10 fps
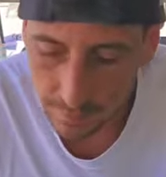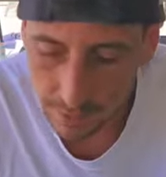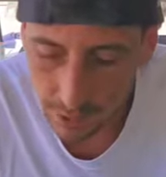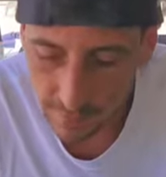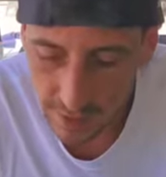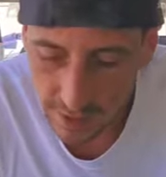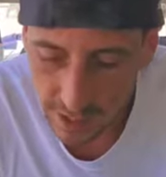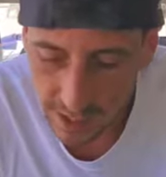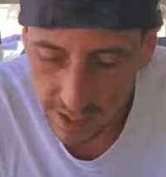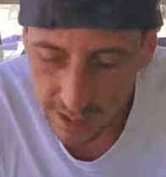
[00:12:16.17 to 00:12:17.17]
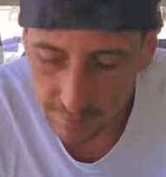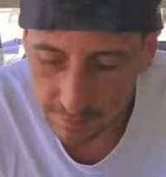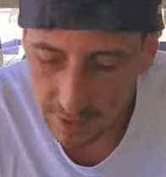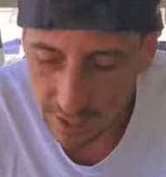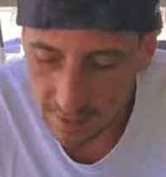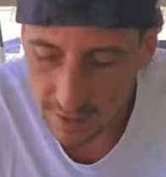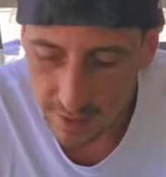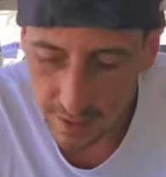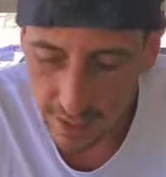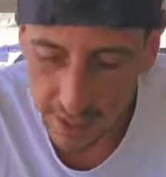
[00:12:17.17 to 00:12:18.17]
Love this ticket. Hate
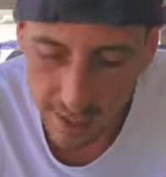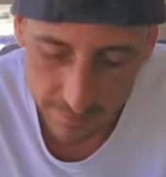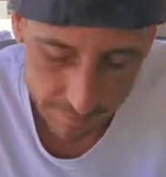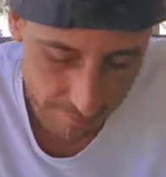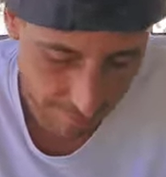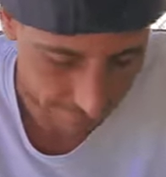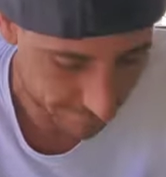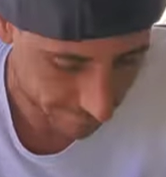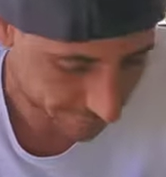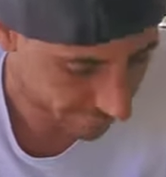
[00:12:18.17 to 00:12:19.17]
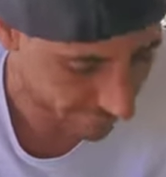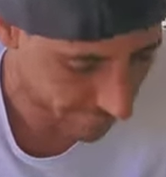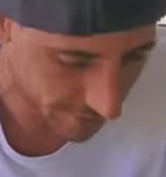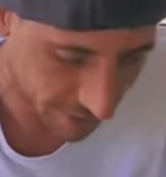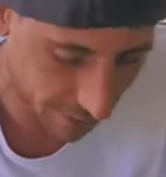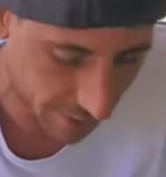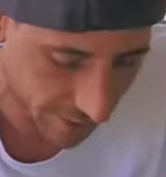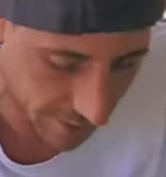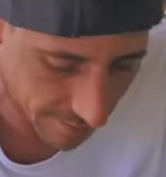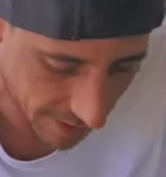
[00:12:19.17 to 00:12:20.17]
this ticket. Let's see what we got,